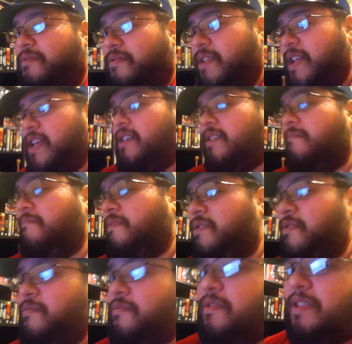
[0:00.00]
she had something to
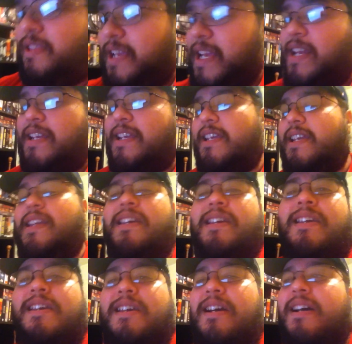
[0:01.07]
do with etiquette.
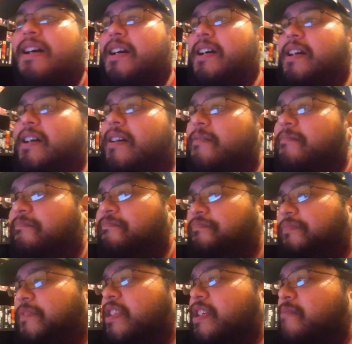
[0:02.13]

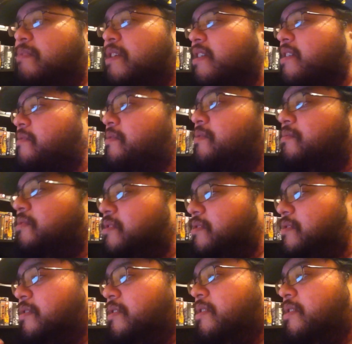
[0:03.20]
She apparently was one of those